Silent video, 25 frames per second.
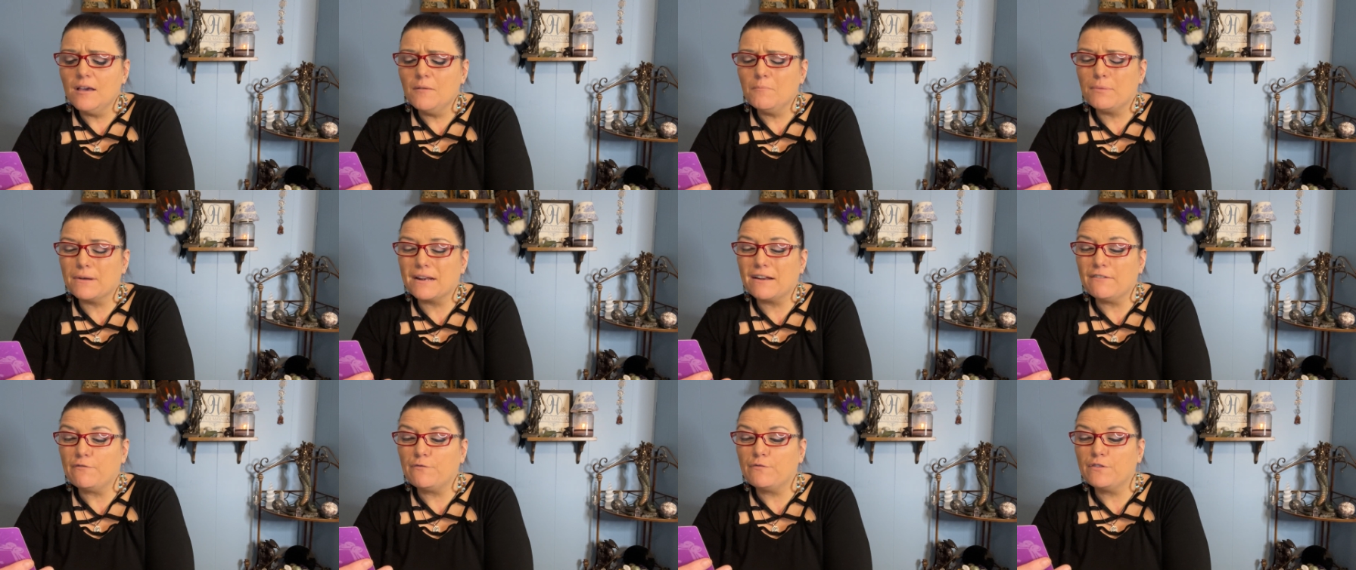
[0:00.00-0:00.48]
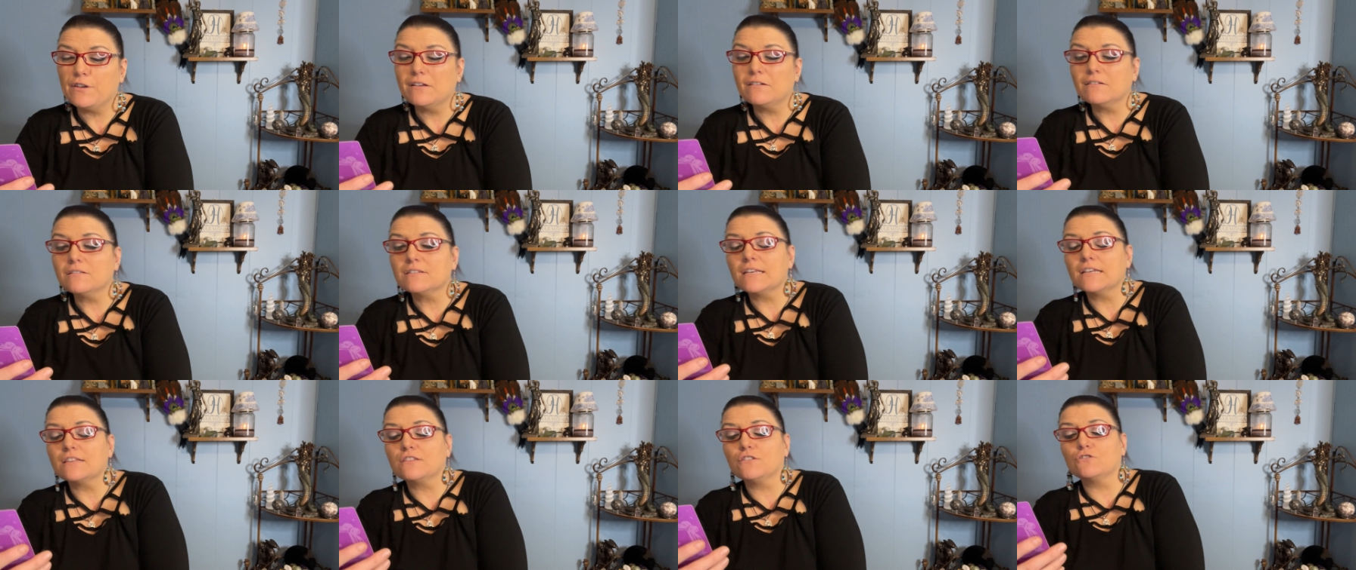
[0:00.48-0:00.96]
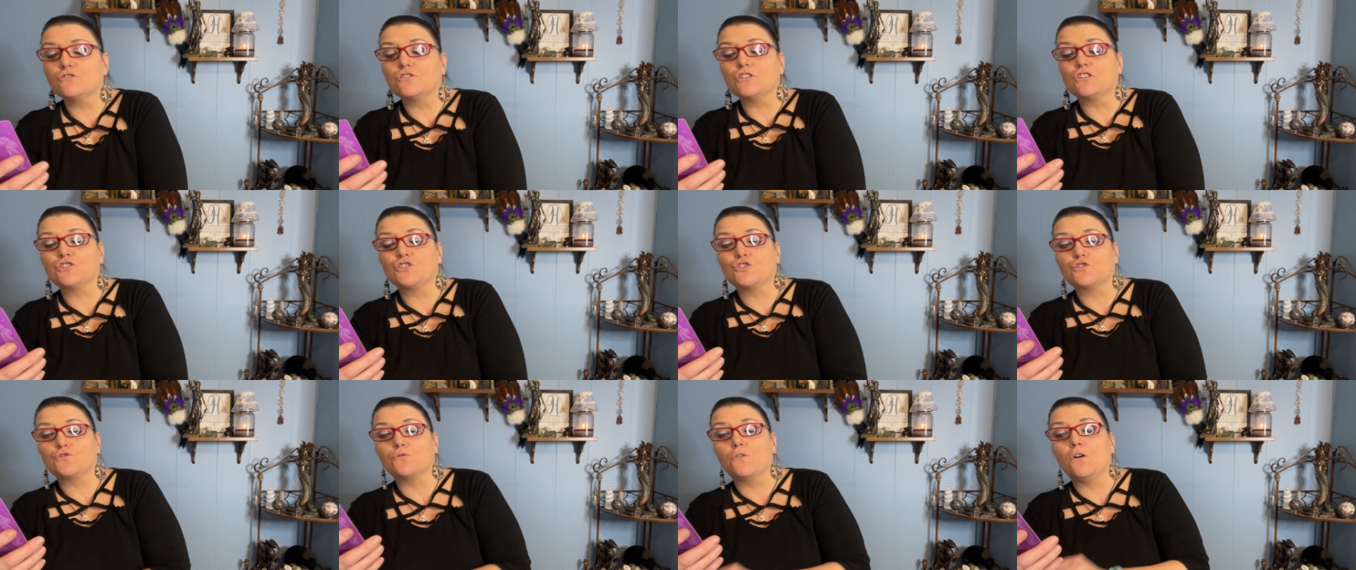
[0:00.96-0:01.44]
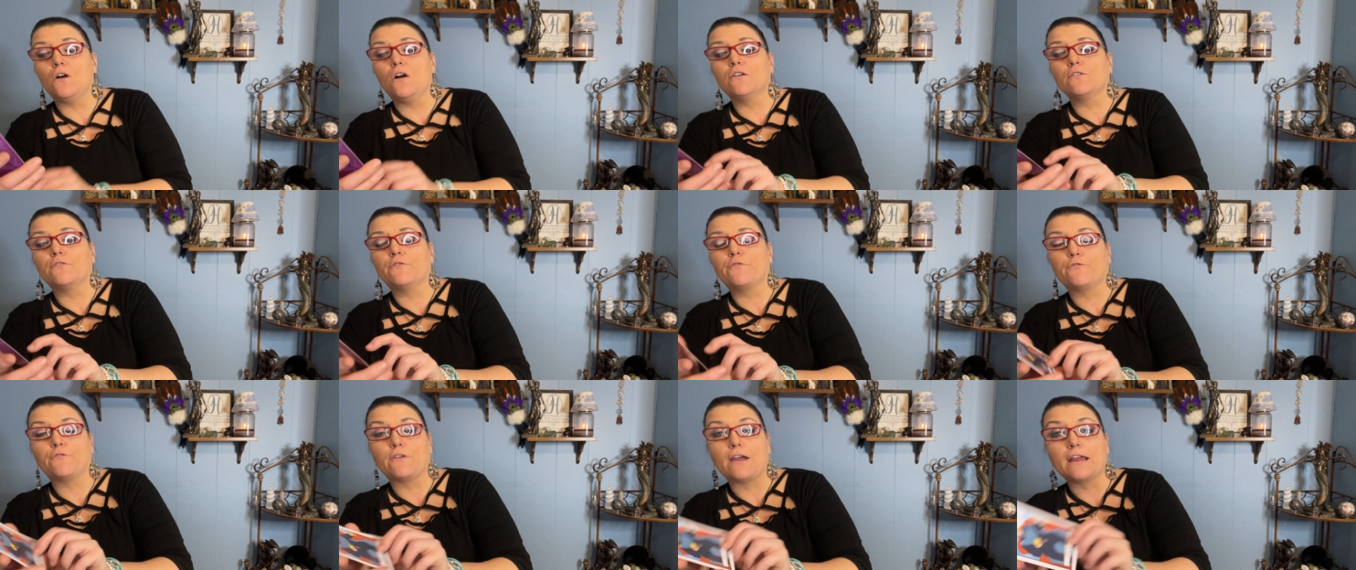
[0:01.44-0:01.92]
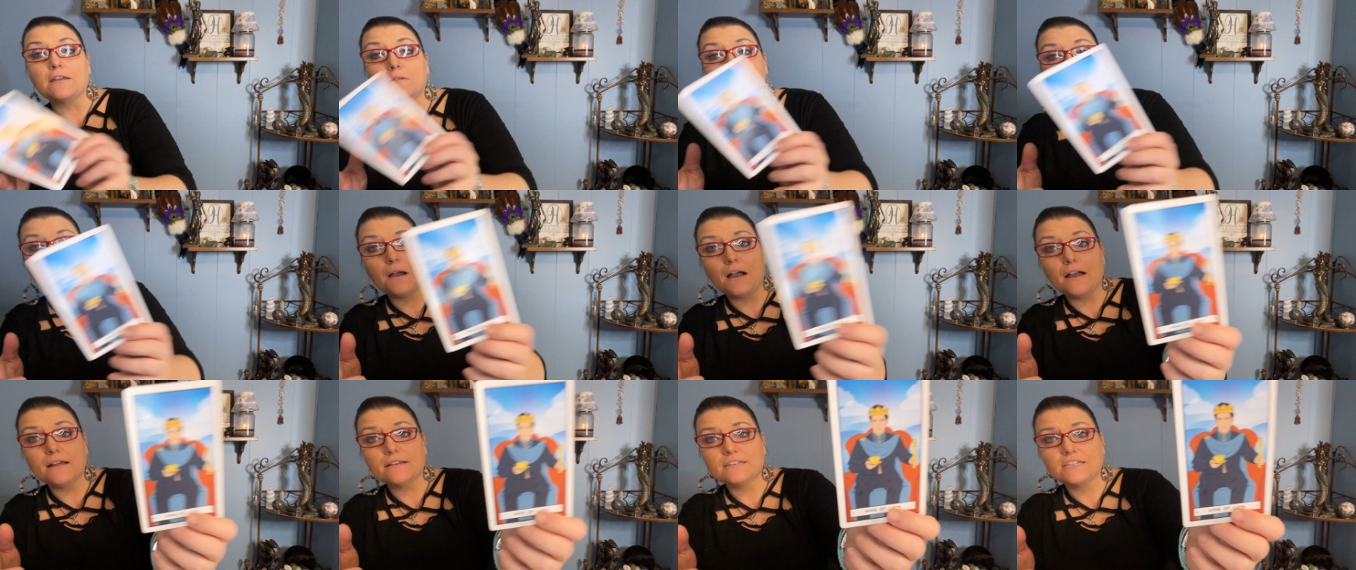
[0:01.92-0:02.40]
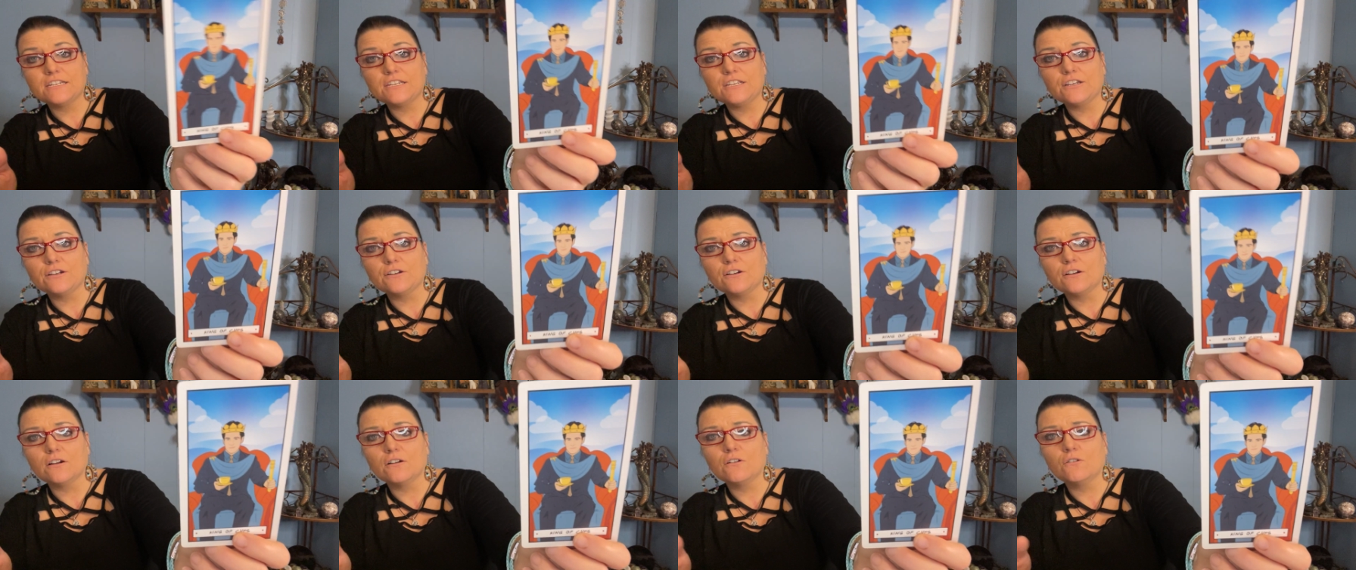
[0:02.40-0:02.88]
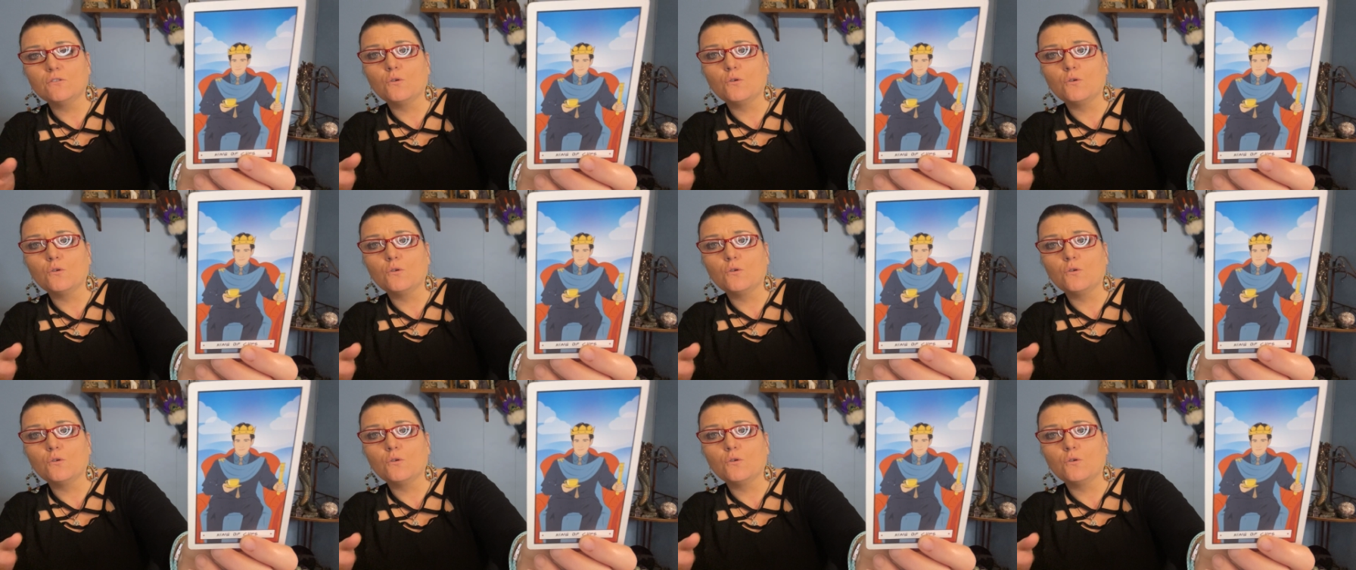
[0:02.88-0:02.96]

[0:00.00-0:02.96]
but it feels like there's a strong friend bond here,